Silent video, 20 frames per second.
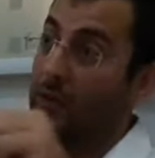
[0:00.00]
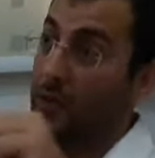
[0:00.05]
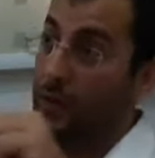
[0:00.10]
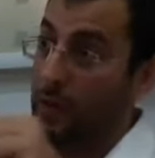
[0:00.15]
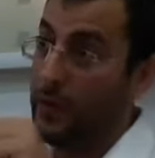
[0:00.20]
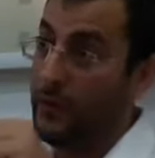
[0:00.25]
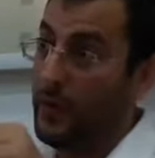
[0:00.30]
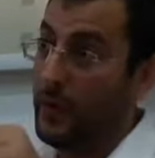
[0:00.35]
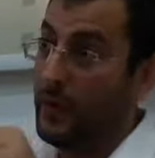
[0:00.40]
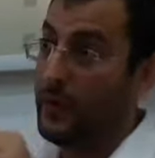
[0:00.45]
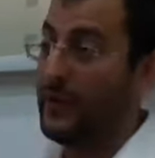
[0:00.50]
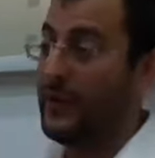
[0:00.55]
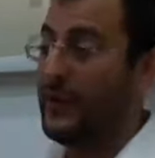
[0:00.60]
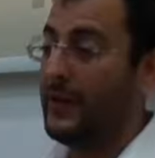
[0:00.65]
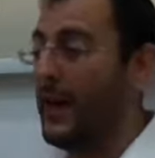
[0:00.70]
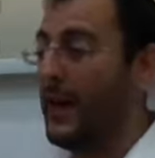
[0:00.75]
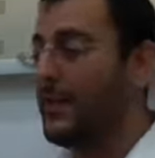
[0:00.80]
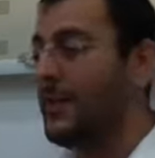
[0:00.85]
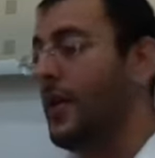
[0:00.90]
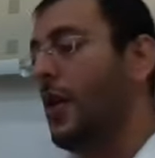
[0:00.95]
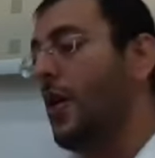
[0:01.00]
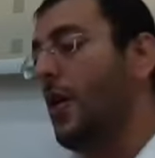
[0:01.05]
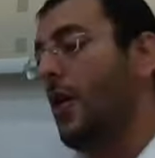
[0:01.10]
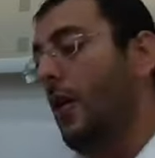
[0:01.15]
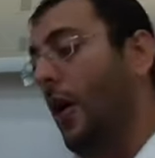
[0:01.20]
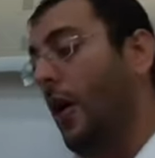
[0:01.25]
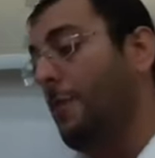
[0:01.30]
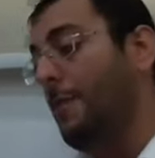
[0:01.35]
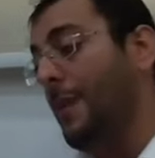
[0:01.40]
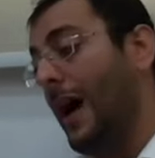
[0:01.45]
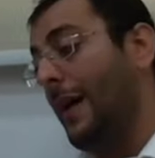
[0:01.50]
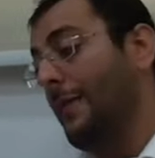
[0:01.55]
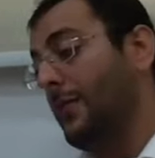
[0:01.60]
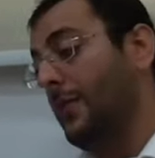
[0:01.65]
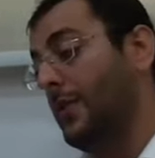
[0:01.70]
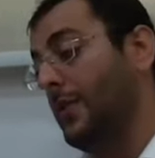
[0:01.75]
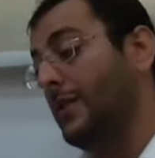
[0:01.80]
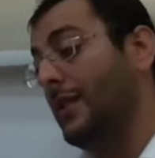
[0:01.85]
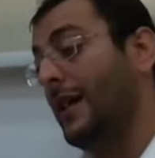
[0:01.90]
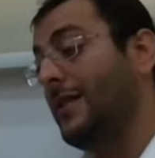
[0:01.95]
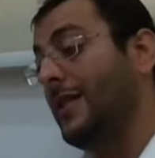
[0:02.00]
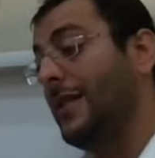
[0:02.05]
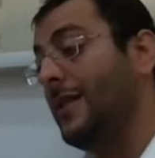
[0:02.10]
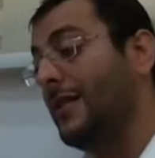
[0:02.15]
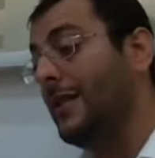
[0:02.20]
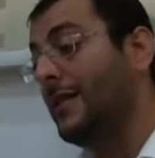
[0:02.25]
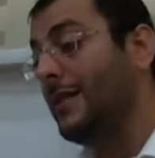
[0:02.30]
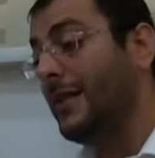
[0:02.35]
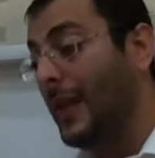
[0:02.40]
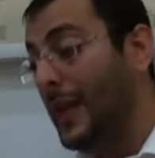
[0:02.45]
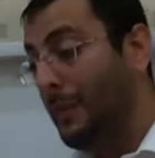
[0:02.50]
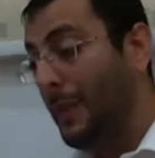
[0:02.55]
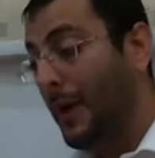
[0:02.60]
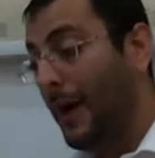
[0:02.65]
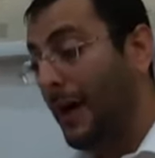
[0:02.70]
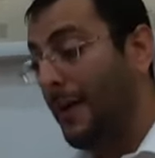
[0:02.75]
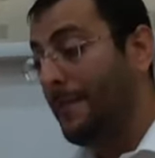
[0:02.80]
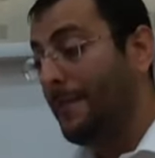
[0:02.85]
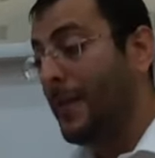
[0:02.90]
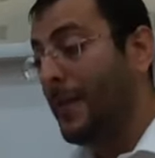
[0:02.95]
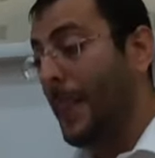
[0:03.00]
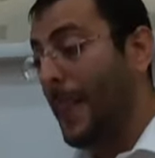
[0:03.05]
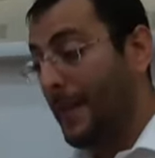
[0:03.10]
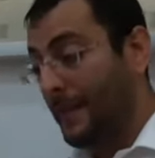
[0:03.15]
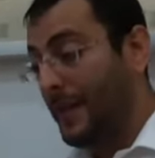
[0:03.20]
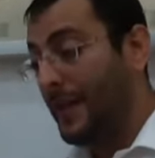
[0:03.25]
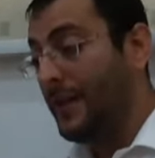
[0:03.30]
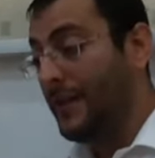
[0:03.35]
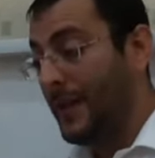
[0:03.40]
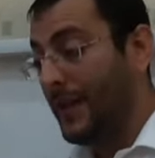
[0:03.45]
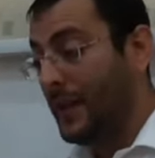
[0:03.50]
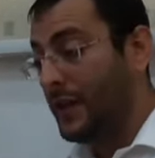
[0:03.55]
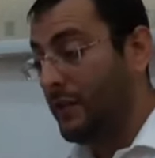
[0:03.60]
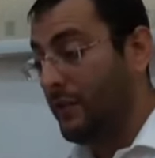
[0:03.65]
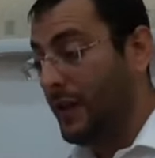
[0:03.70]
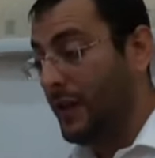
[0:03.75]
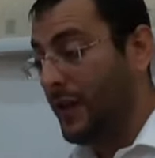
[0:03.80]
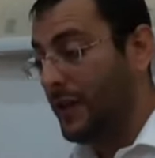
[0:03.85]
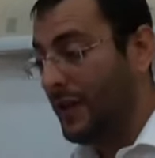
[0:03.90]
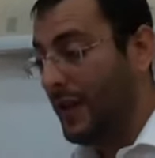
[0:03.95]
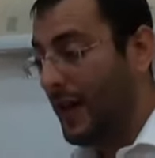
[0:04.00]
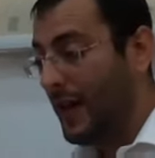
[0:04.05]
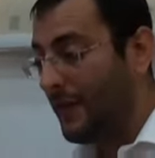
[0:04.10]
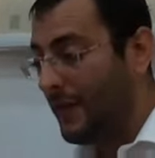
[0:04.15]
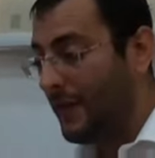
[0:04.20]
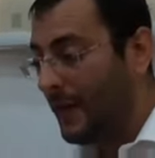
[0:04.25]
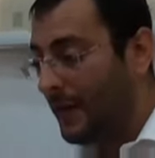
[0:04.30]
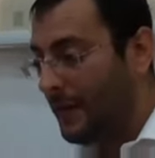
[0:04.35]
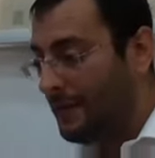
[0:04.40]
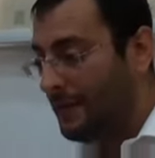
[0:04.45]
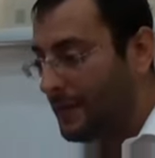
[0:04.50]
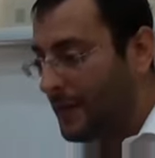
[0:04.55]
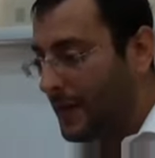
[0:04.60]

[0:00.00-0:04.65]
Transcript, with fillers: and two of water it does. Or perhaps we should say since it's deeper, then it does create the hevel.